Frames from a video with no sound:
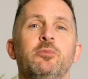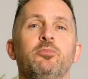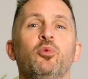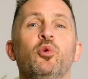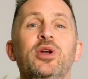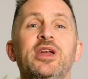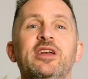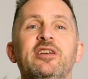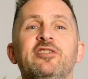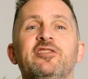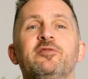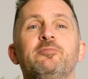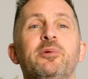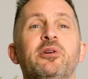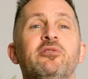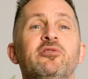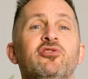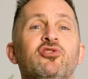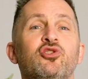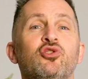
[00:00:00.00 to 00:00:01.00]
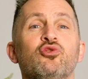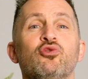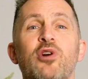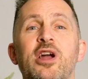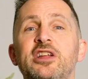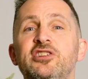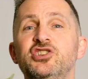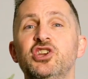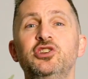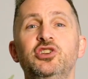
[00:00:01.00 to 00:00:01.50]
we experience
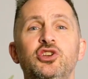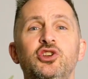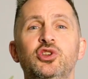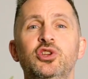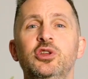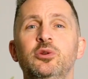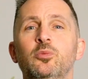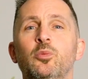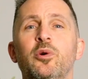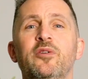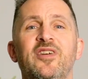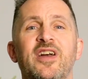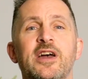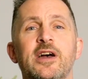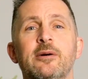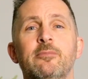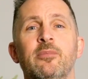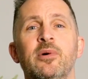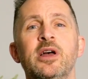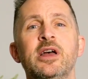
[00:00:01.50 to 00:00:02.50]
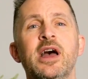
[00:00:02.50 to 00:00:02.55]
greater union with Him,